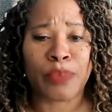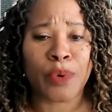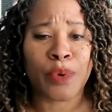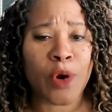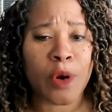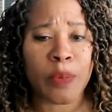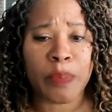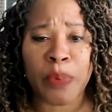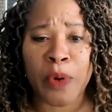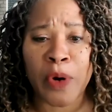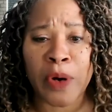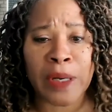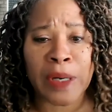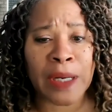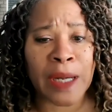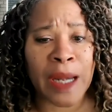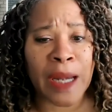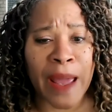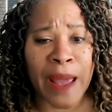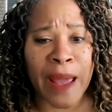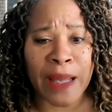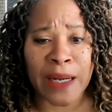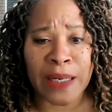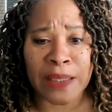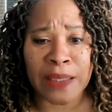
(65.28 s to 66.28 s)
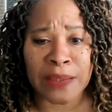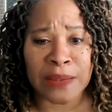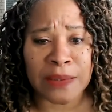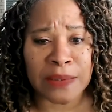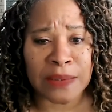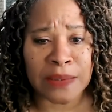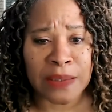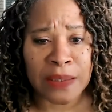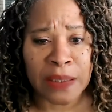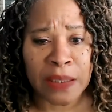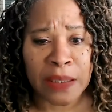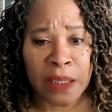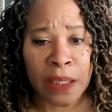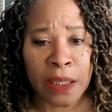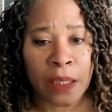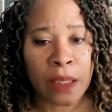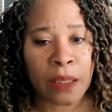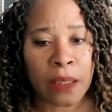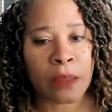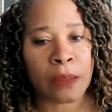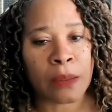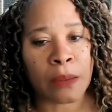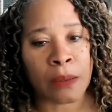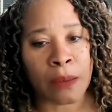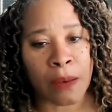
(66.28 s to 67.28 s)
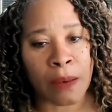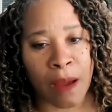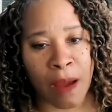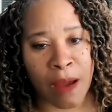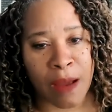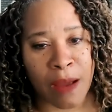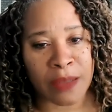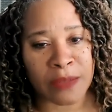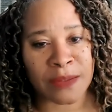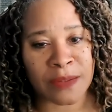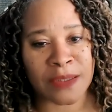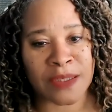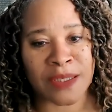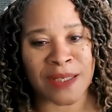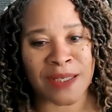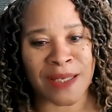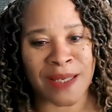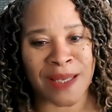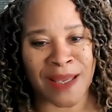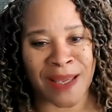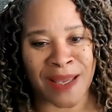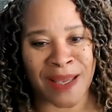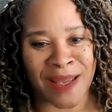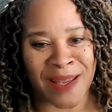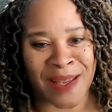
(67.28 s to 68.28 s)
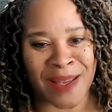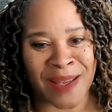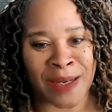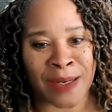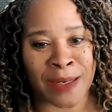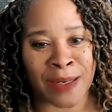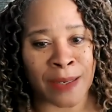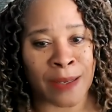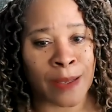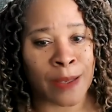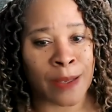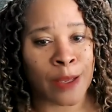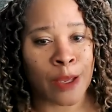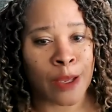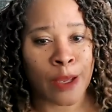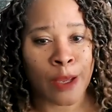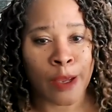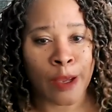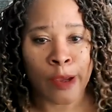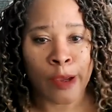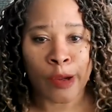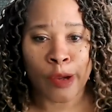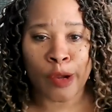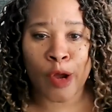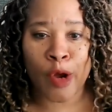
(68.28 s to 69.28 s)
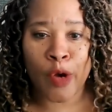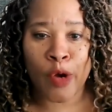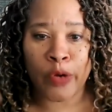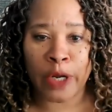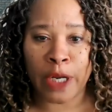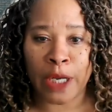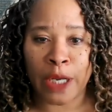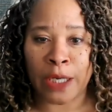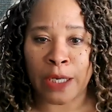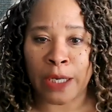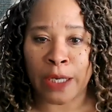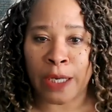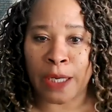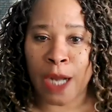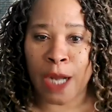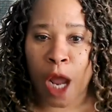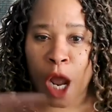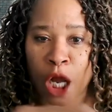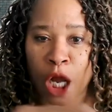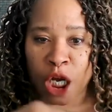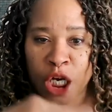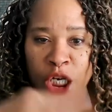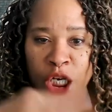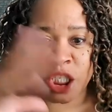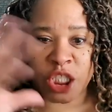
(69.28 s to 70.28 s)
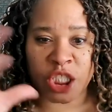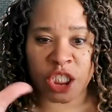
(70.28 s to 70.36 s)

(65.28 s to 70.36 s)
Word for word: poor, poor Gladys, lost again. Cody did a.